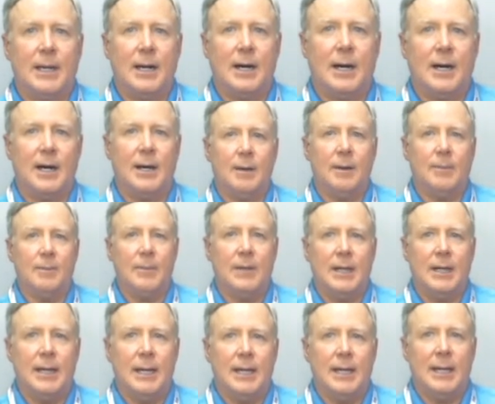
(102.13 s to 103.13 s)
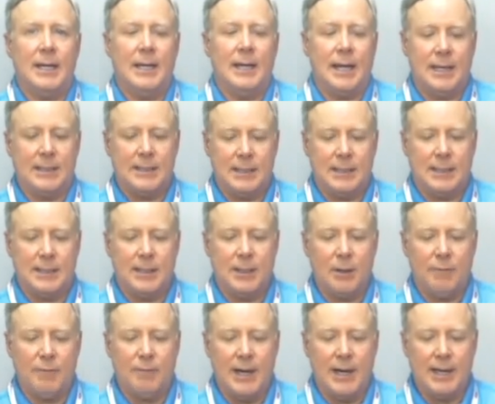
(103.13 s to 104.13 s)
Um, it has a
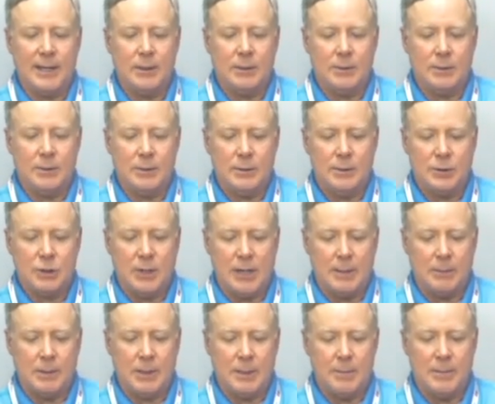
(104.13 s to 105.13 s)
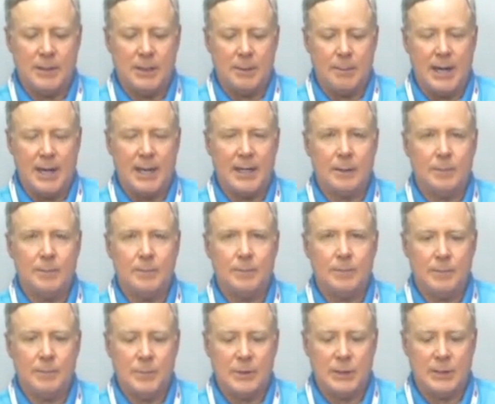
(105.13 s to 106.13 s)
clear vinyl strap clip at the bottom.
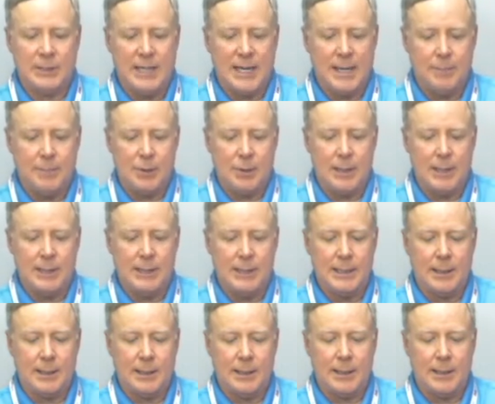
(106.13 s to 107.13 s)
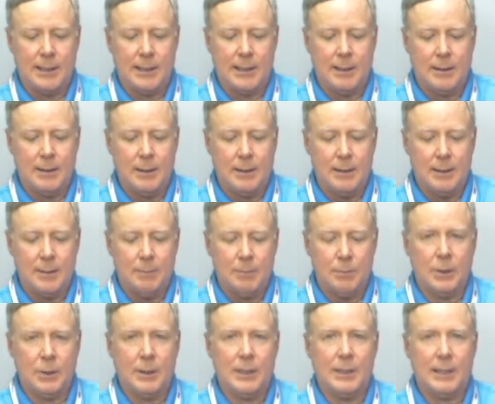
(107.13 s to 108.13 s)
Snap your ID card on here,
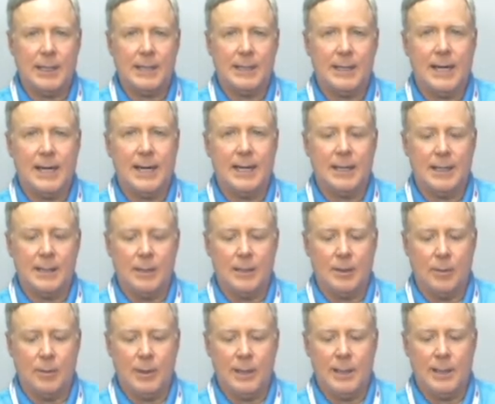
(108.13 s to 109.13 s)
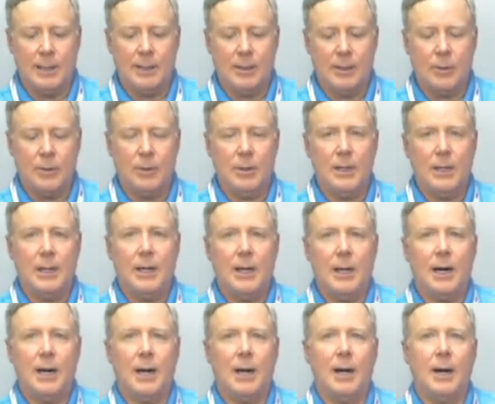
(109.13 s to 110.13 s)
put it like that, and you're ready to go.
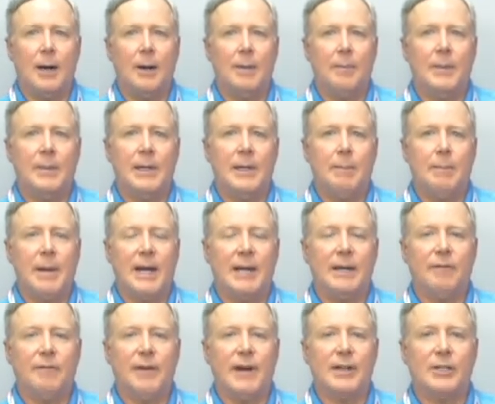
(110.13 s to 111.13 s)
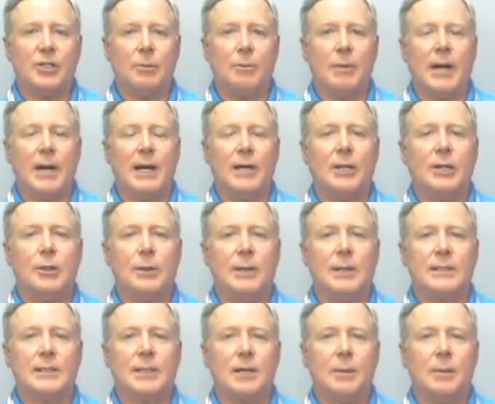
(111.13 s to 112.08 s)
Um, manufactured by a U.S.